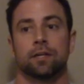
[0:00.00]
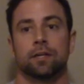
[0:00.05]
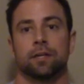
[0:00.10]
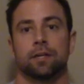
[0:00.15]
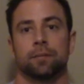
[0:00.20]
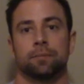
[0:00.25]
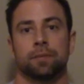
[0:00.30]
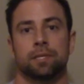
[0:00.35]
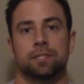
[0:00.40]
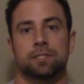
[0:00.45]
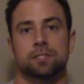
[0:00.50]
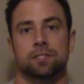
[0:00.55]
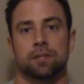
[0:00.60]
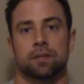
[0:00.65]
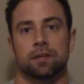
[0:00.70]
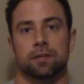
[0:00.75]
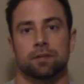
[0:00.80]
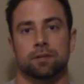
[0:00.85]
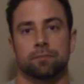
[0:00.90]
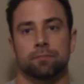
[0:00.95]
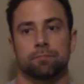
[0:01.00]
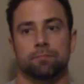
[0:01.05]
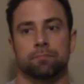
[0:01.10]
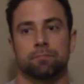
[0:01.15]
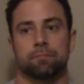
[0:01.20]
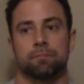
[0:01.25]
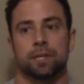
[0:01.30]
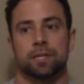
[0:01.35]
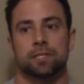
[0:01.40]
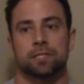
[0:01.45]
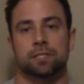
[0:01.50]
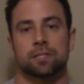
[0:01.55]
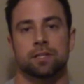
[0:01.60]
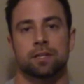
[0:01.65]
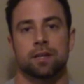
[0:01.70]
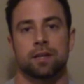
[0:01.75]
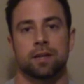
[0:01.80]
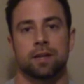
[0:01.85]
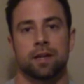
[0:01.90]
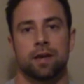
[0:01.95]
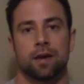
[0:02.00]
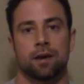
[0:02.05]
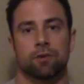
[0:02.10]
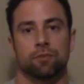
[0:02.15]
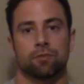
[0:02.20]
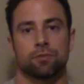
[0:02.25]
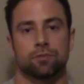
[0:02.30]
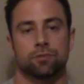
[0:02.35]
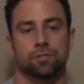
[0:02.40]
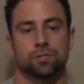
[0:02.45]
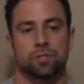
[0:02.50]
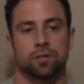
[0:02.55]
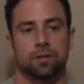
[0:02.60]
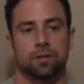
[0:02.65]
it means that basically now those